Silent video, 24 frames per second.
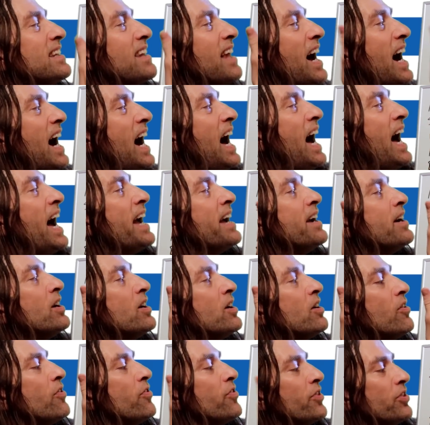high
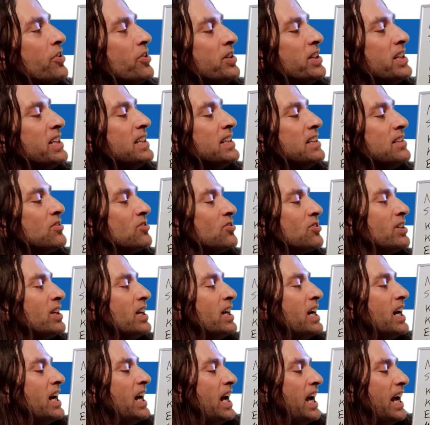30s,
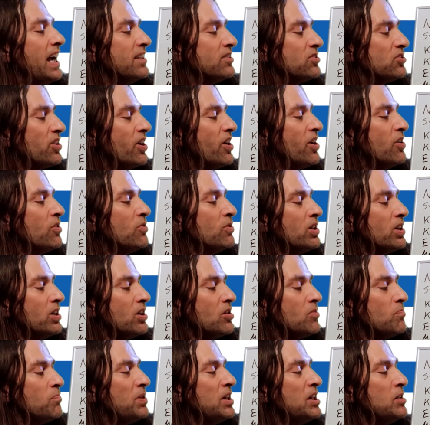and so
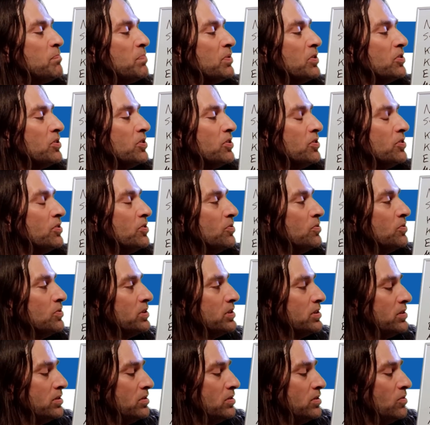people
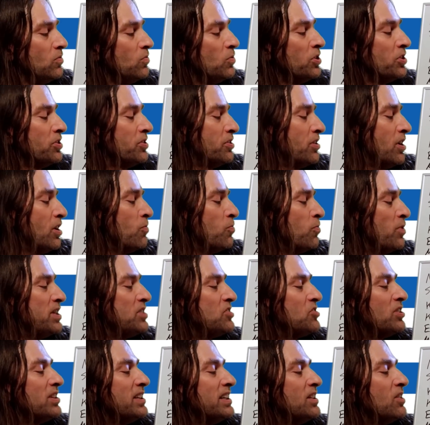who were
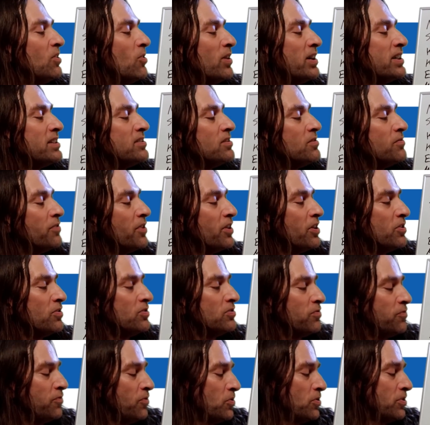originally going to
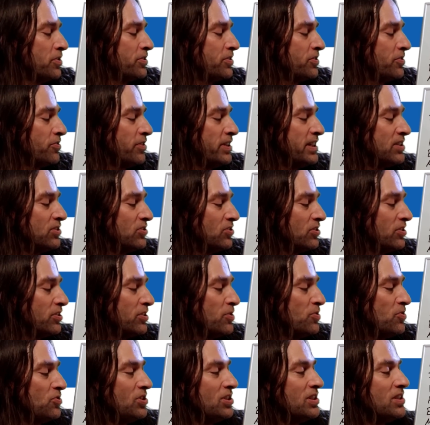vote for Greek
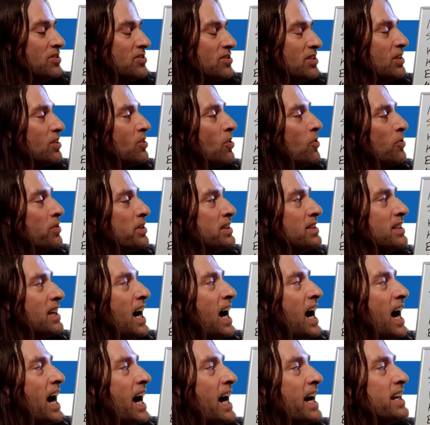Solutions and Golden
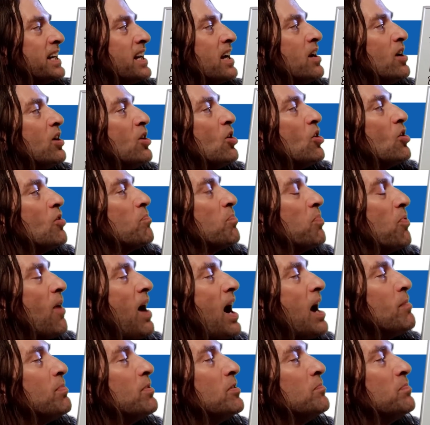Dawn
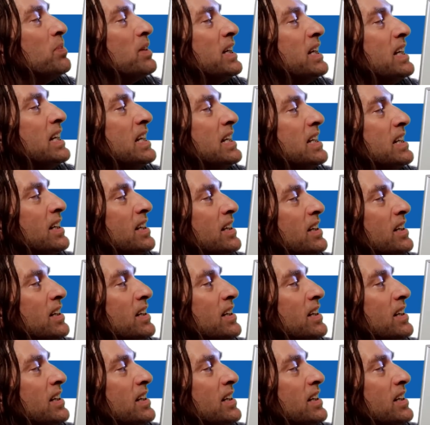probably